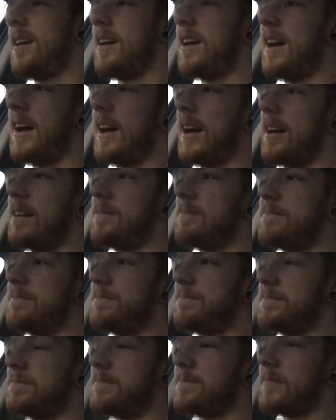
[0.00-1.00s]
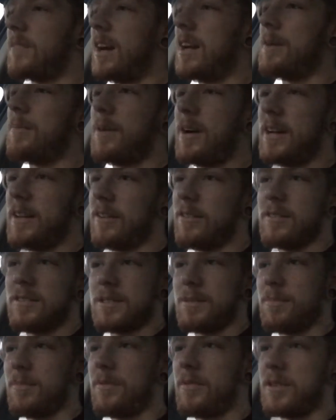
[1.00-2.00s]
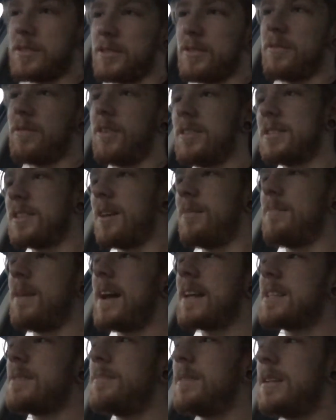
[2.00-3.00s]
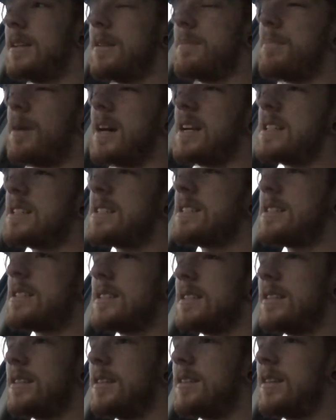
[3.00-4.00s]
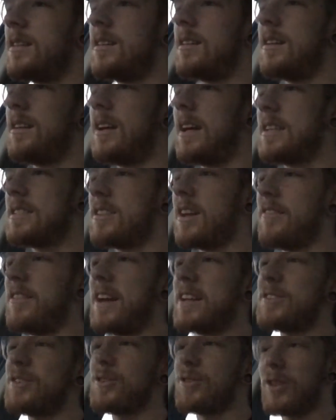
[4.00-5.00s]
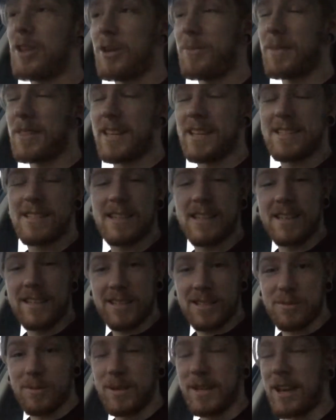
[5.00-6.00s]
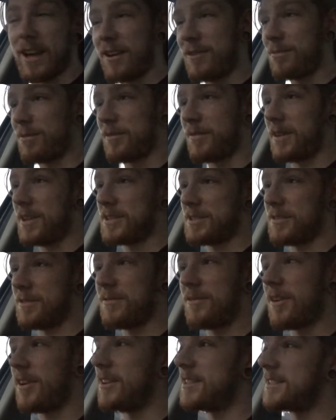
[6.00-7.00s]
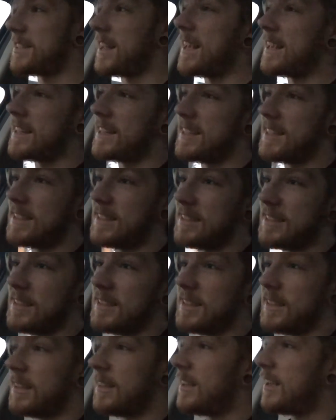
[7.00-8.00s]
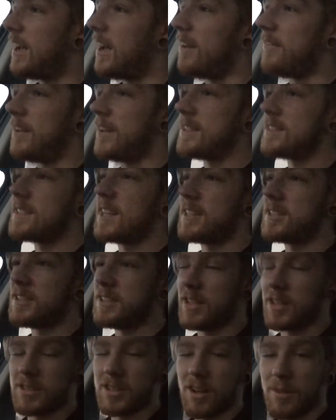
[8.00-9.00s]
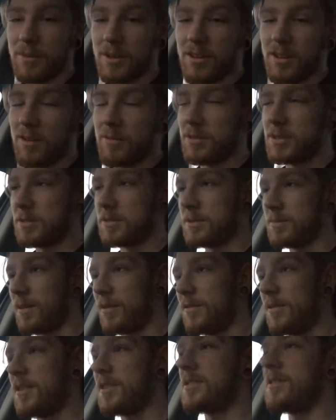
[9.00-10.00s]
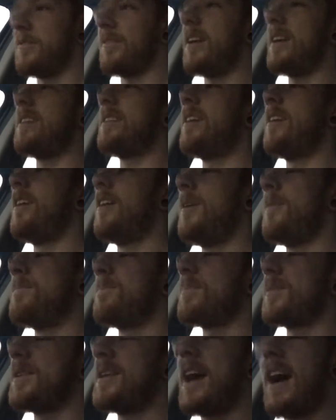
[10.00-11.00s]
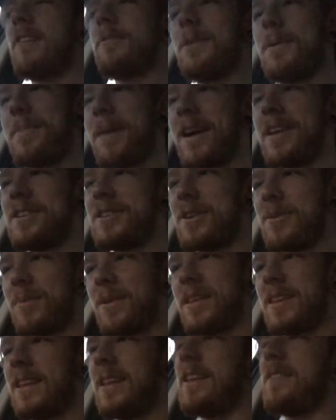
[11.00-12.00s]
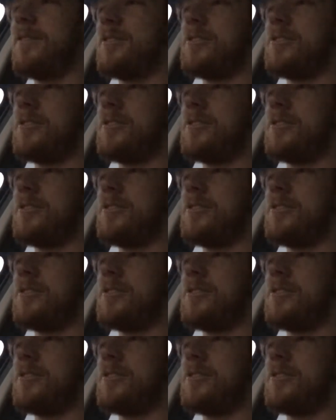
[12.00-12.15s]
I am waiting on some professional photos to come back to me, but as I've had to learn with these things, when you have professional photos taken at events such as Comic-Con, which is my first event, you have to be patient with the